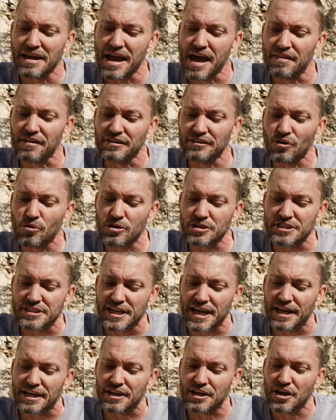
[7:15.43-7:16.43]
And the Lord
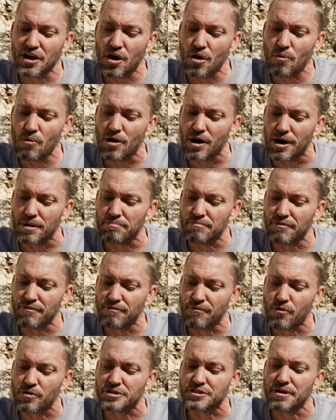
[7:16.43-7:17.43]
said, go up,
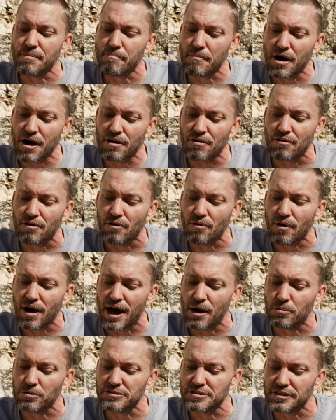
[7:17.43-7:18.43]
for tomorrow
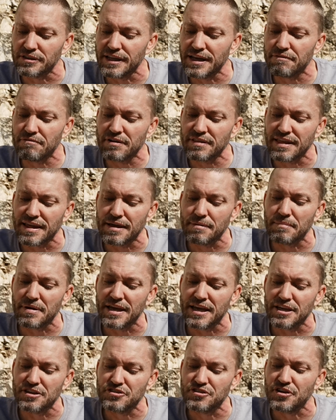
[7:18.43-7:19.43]
I will deliver them
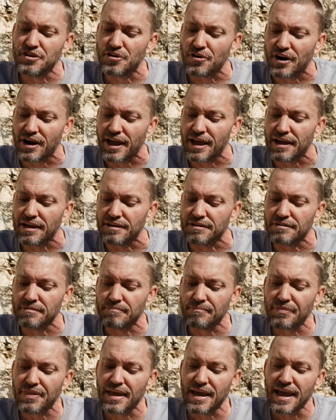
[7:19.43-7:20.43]
into your hand.
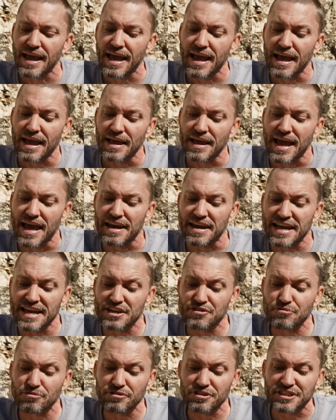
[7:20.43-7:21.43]
And
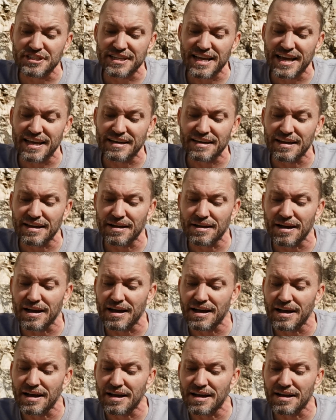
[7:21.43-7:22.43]
Israel set
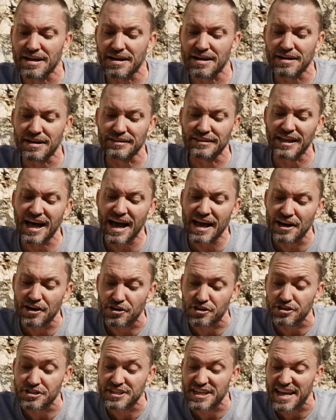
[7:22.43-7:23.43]

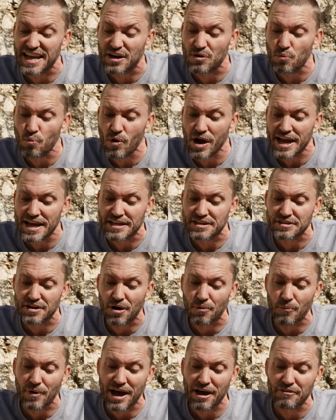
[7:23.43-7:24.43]
liars in wait
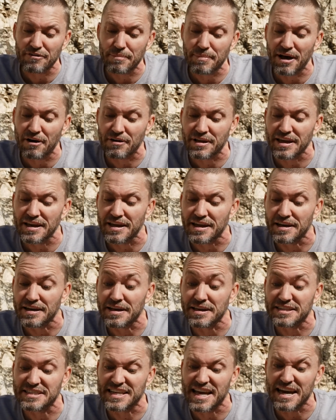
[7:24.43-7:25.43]
around about Gibeah,
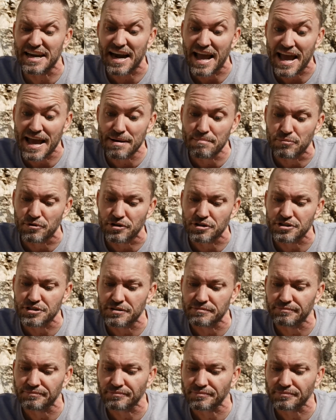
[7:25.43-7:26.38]
set an ambush.